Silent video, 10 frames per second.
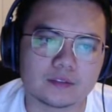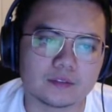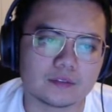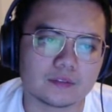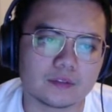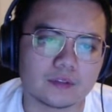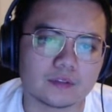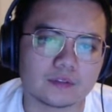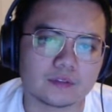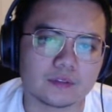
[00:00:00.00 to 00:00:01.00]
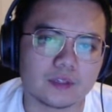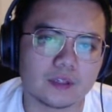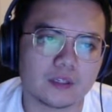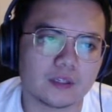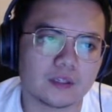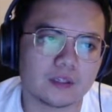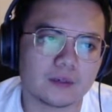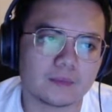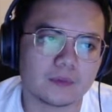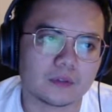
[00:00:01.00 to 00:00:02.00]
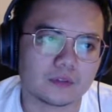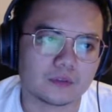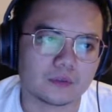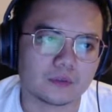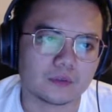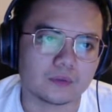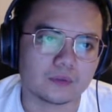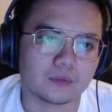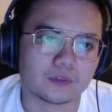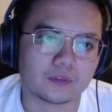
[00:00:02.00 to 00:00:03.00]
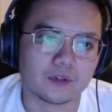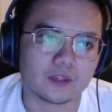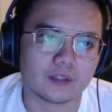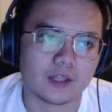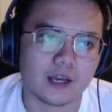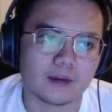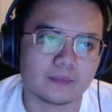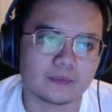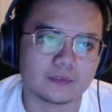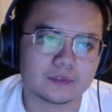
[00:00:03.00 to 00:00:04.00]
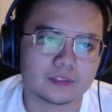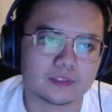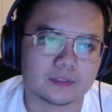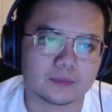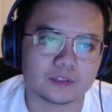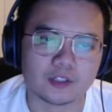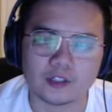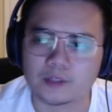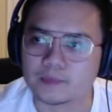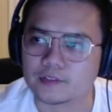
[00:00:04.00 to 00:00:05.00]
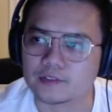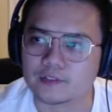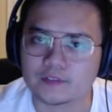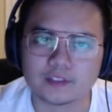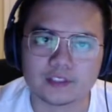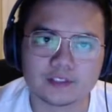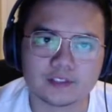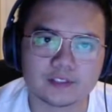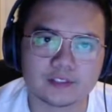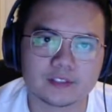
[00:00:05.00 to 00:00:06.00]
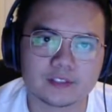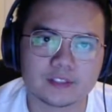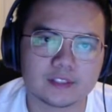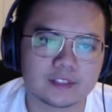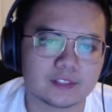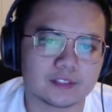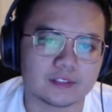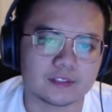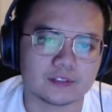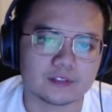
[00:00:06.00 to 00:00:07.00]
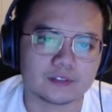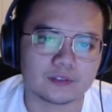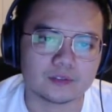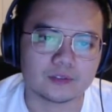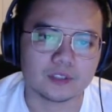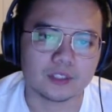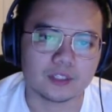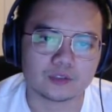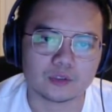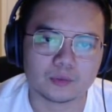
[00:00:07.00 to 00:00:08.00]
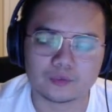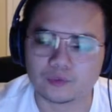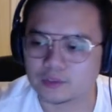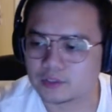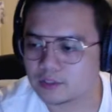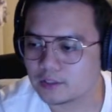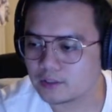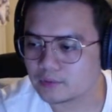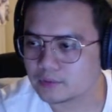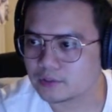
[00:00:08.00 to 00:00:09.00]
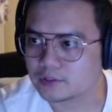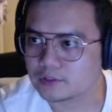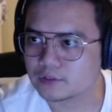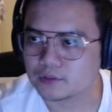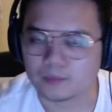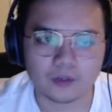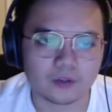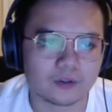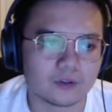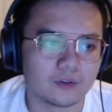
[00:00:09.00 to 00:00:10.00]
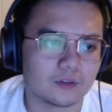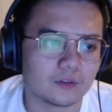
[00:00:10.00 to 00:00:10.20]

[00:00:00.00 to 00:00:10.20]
So today I'm gonna do this graded lab system startup and services. This is due October 14th, which is tomorrow,